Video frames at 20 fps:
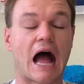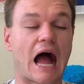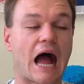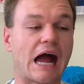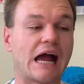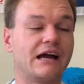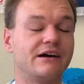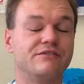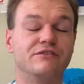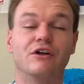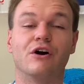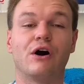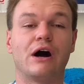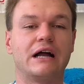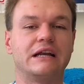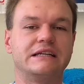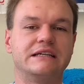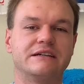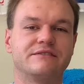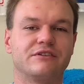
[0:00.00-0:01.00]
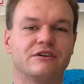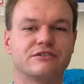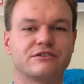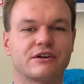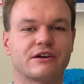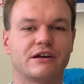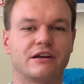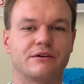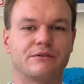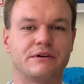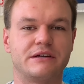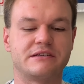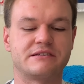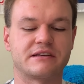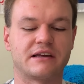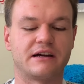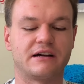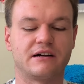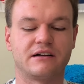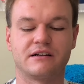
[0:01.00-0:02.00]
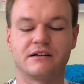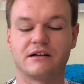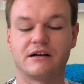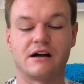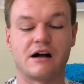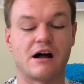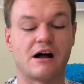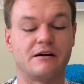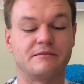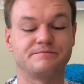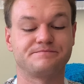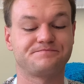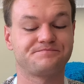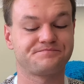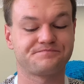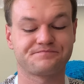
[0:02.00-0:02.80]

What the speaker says: I have no idea if those are going to resell.